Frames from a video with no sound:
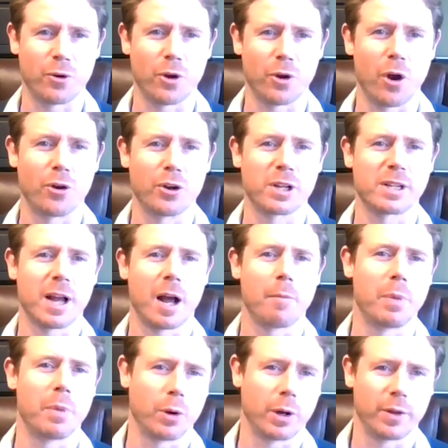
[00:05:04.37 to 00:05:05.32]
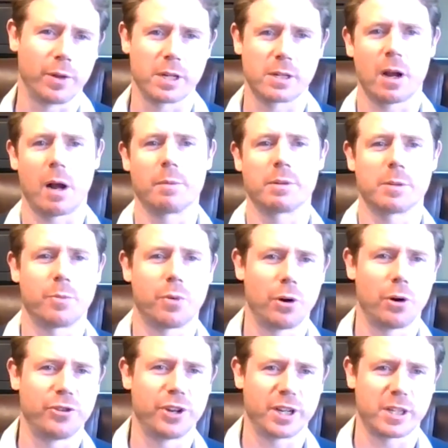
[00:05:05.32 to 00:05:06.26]
going to start building these types of
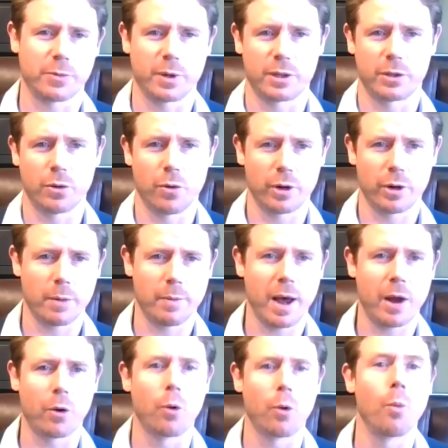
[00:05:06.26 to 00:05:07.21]
projects that we're talking about,